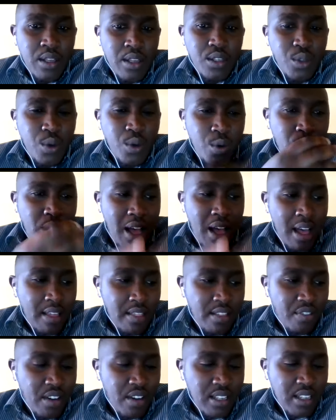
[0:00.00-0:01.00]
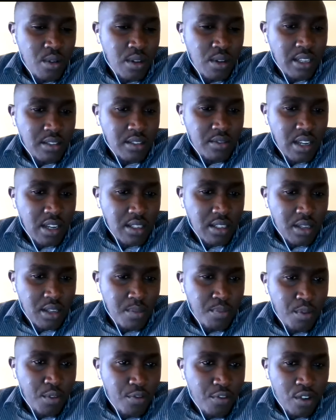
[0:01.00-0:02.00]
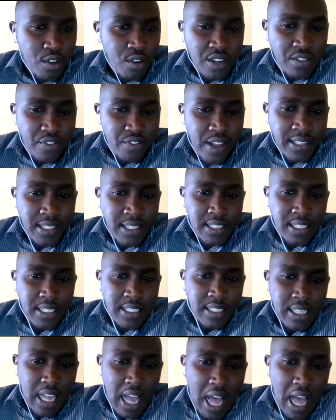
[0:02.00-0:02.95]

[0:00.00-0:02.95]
So uh, the first one is very simple for defense